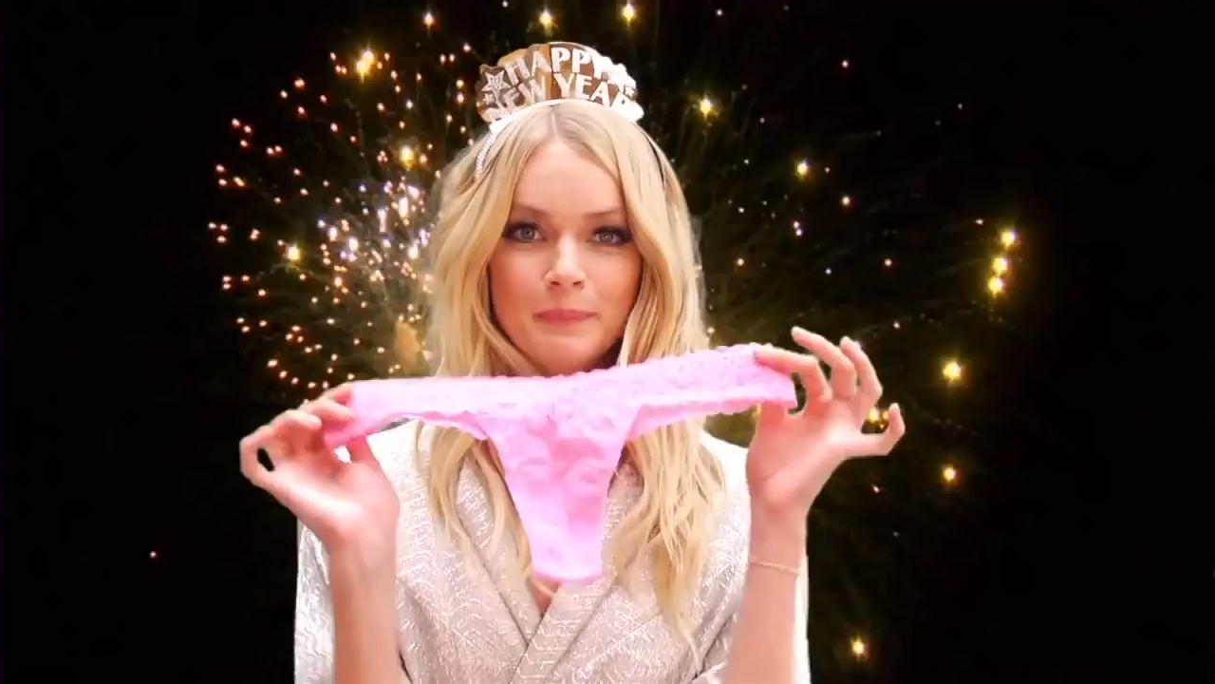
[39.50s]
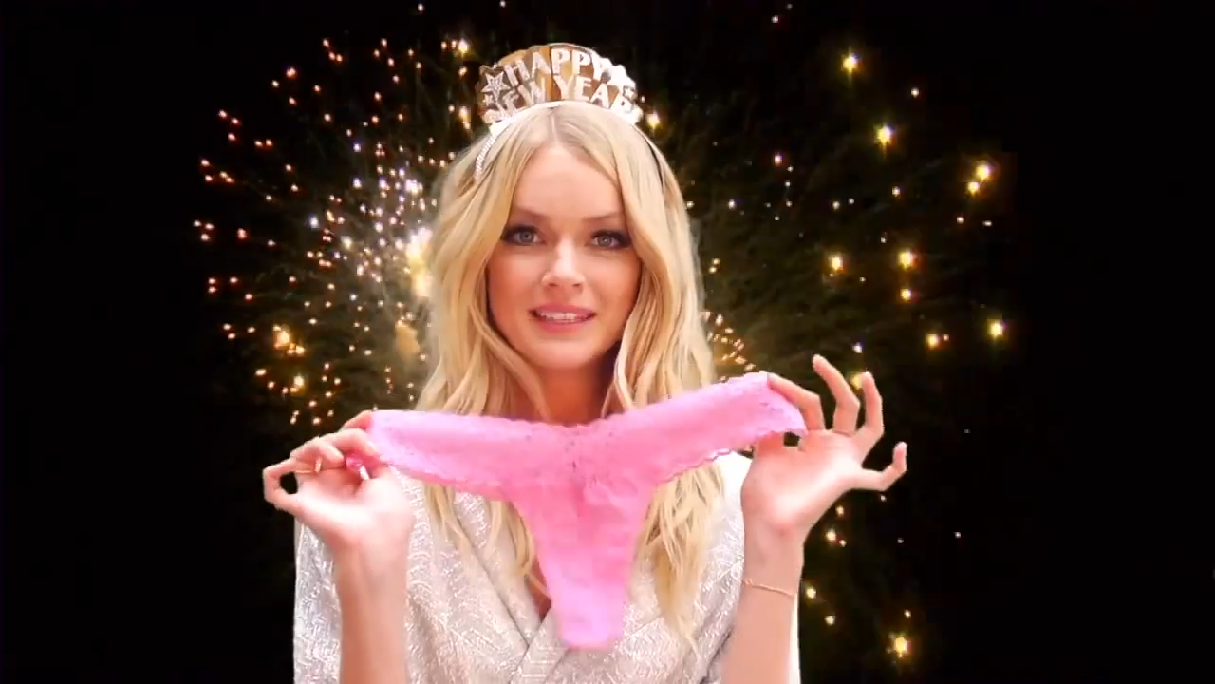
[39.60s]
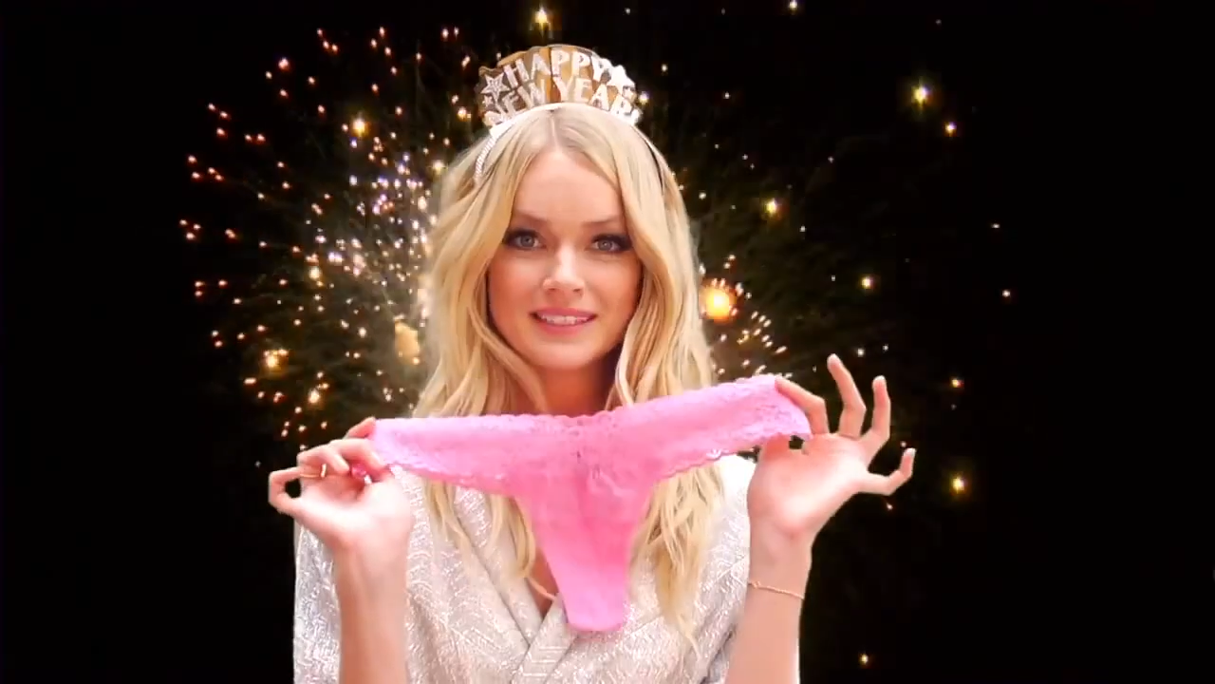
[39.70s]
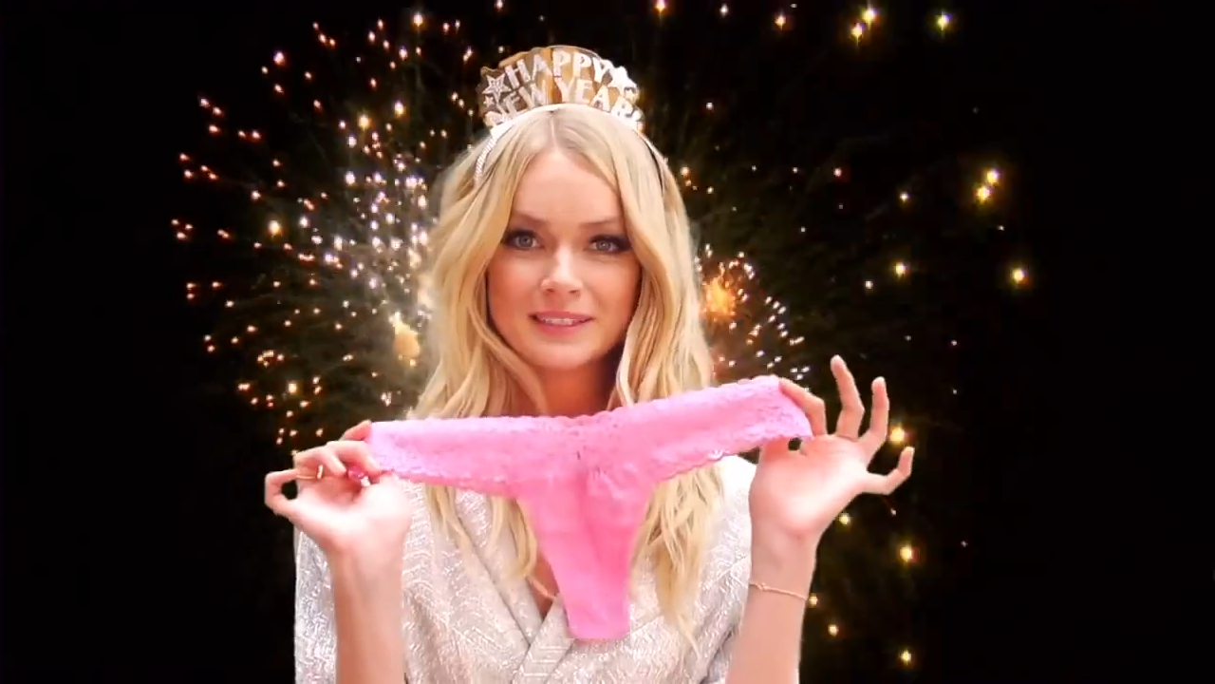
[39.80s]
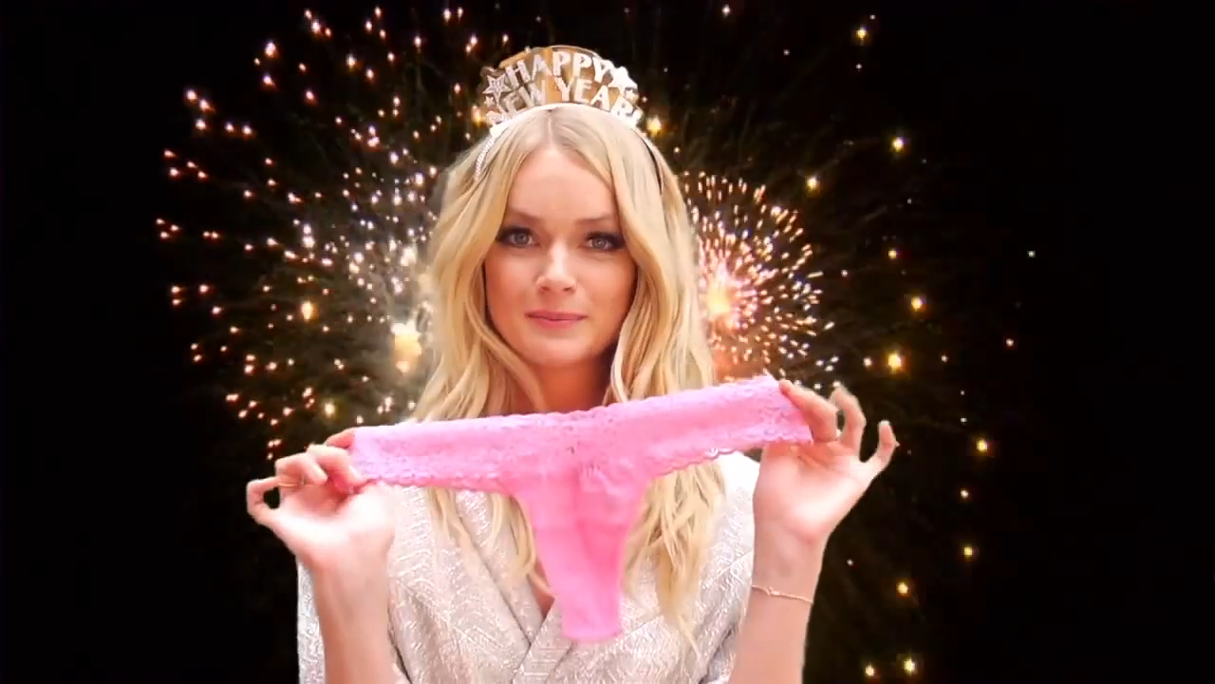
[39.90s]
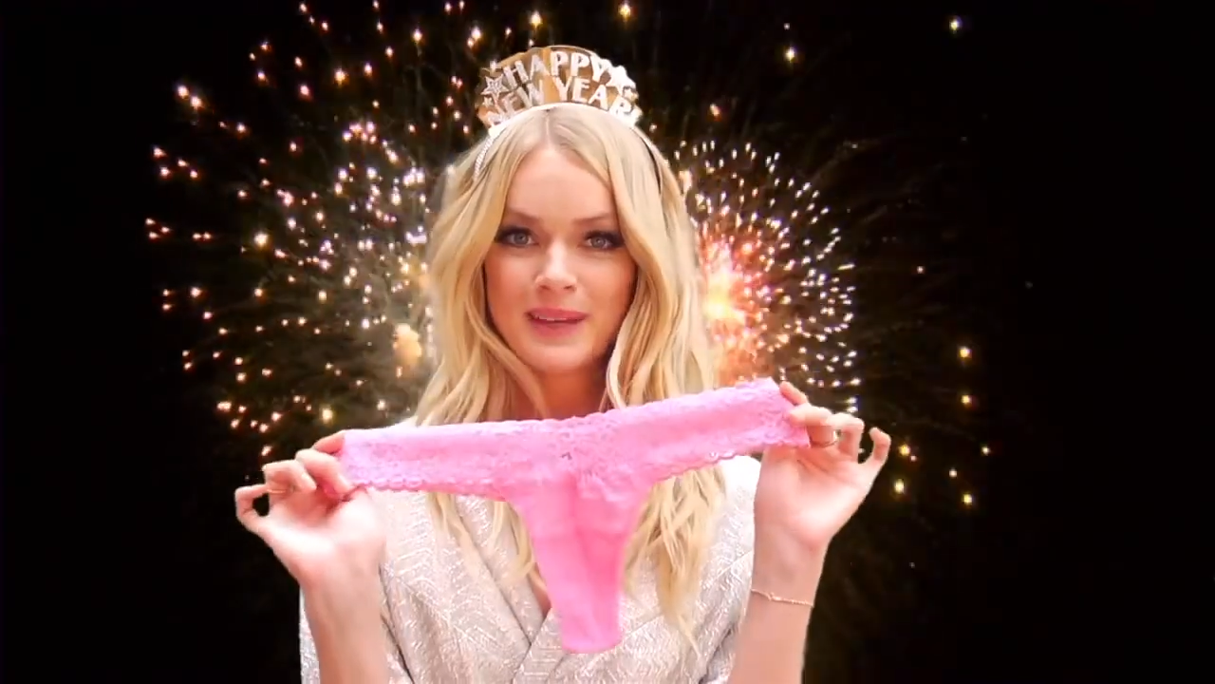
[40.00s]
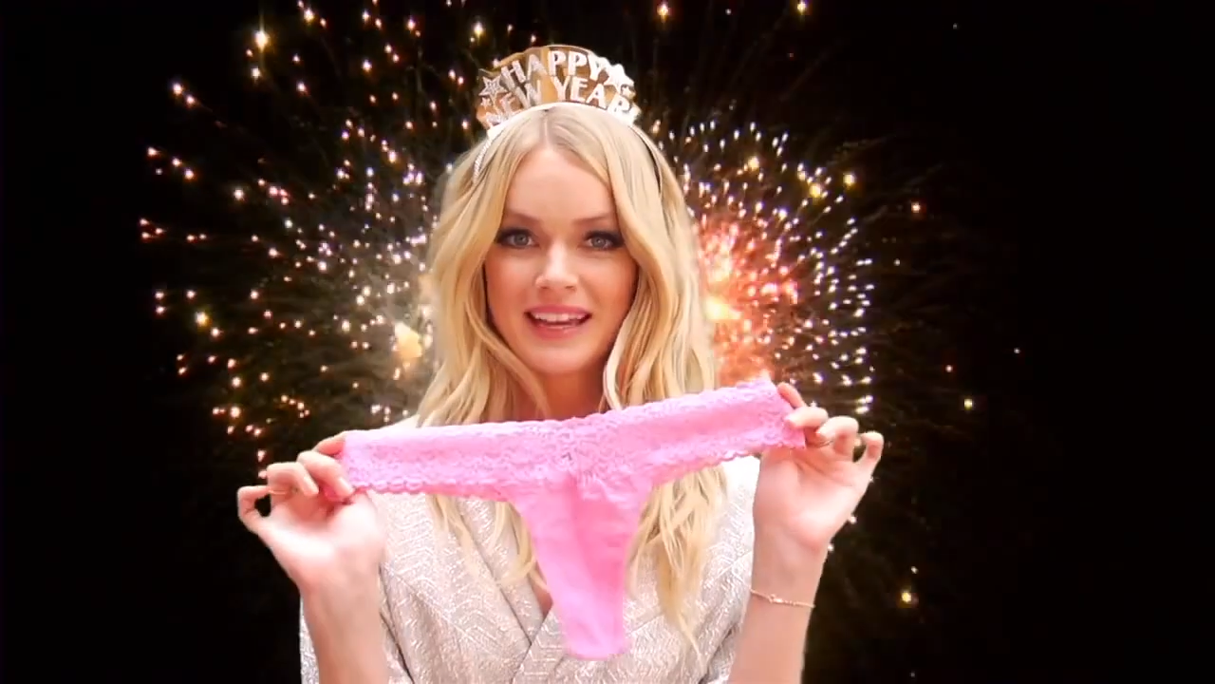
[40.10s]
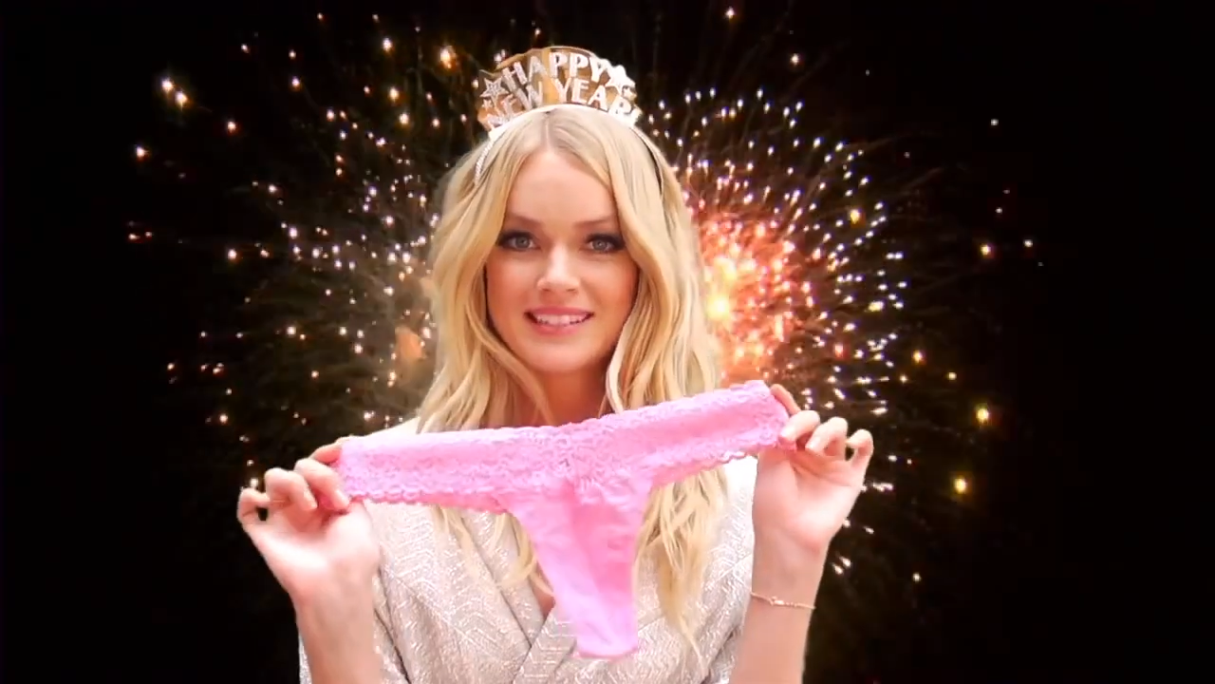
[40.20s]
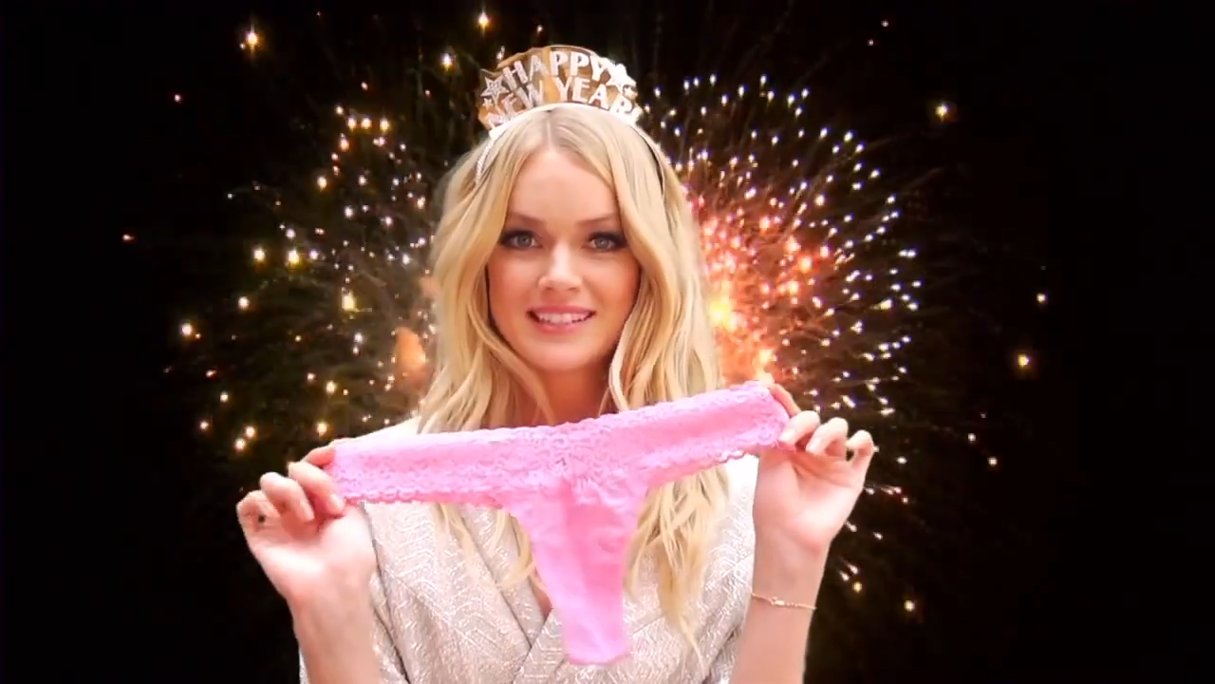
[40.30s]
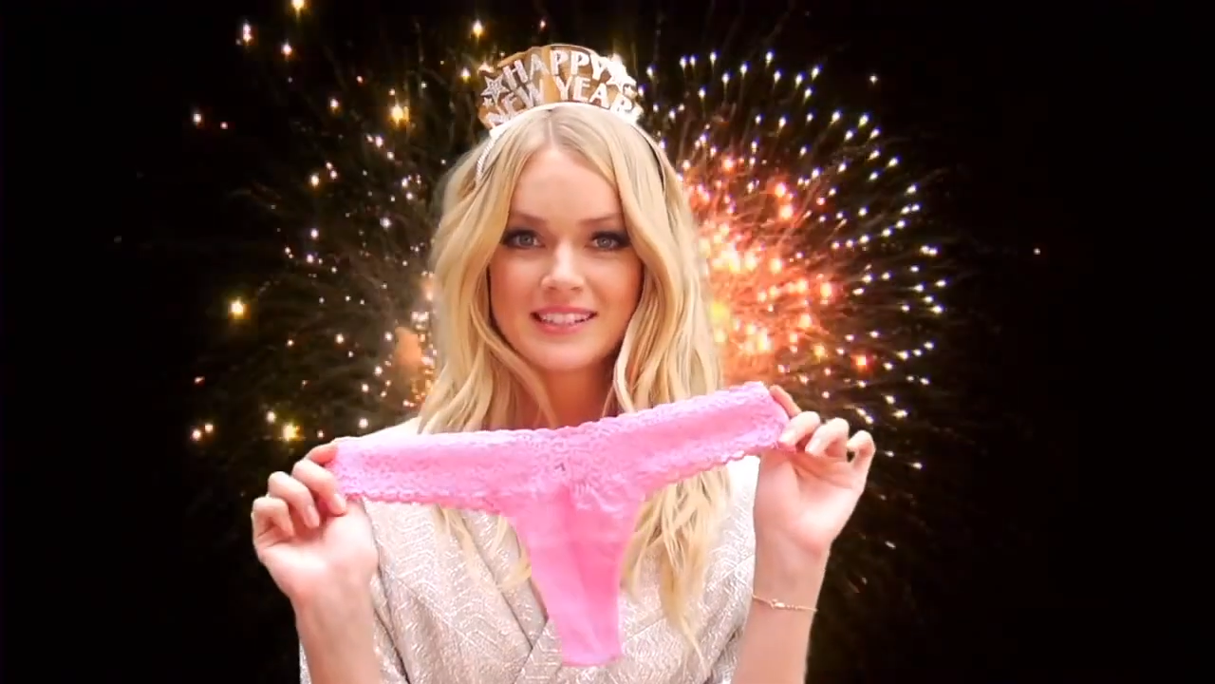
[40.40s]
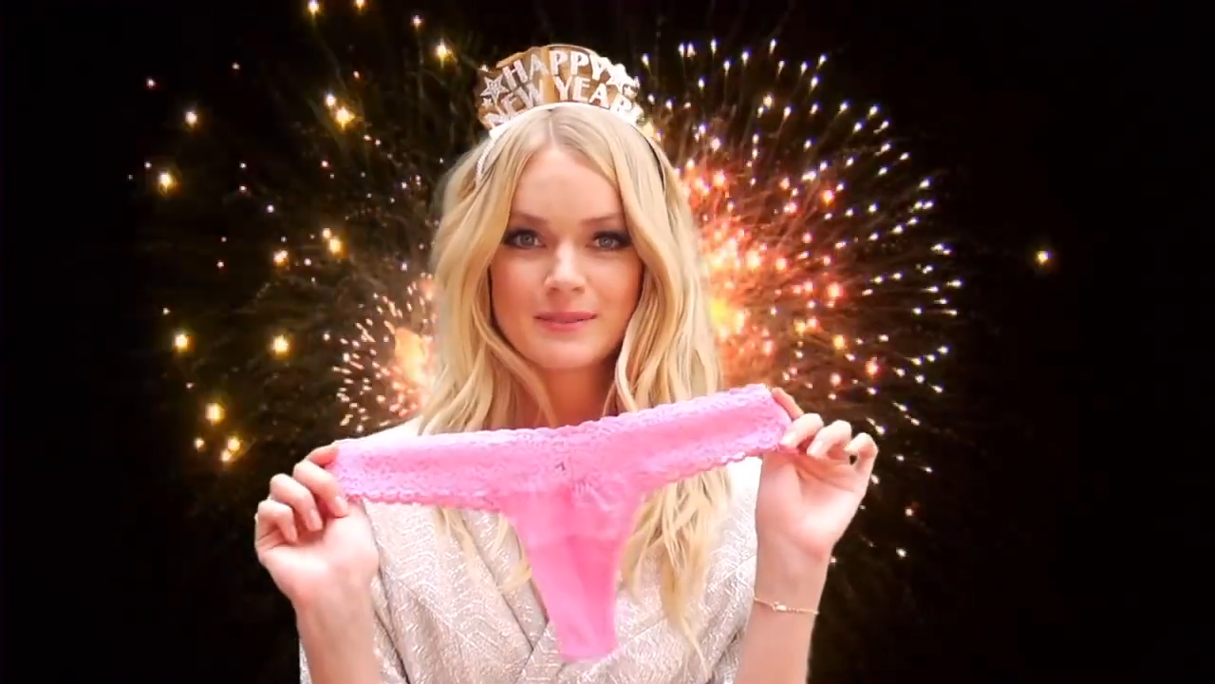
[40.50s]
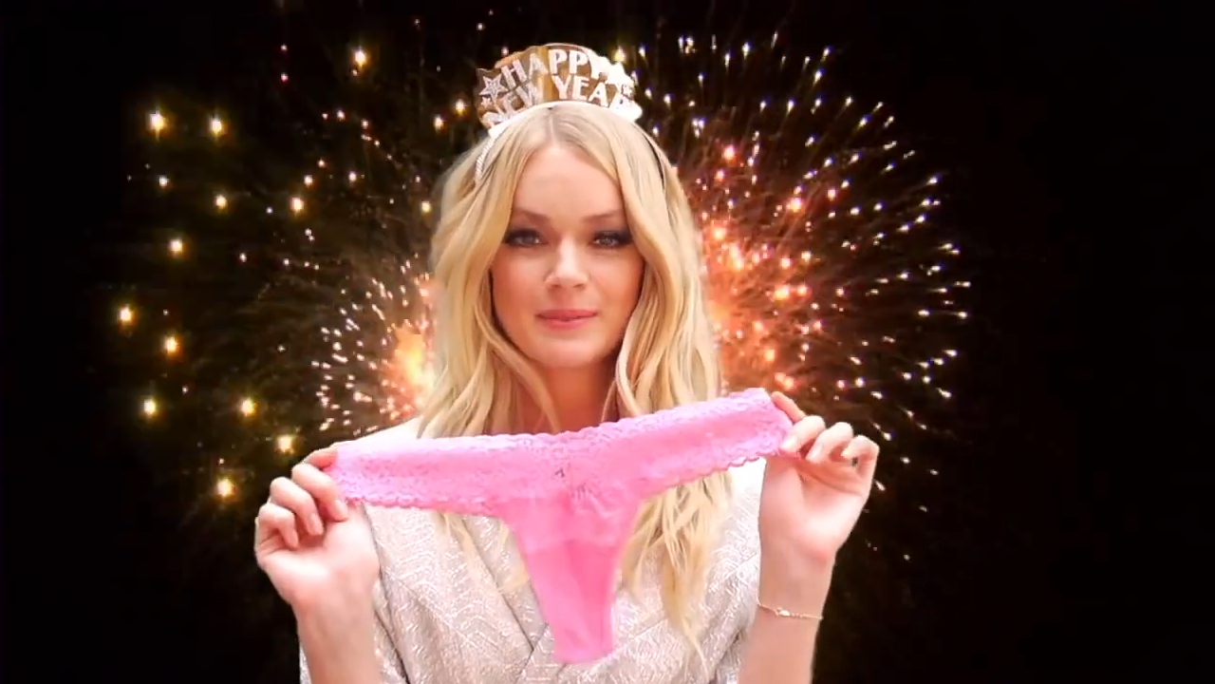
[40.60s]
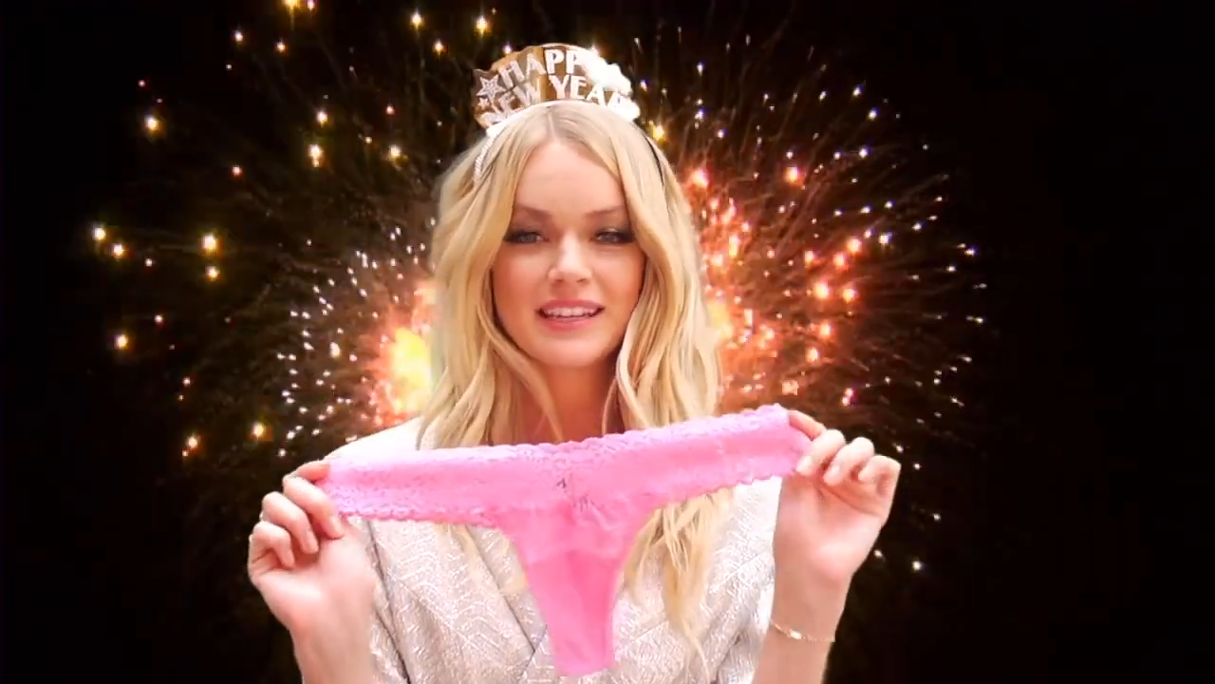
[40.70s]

Pink panties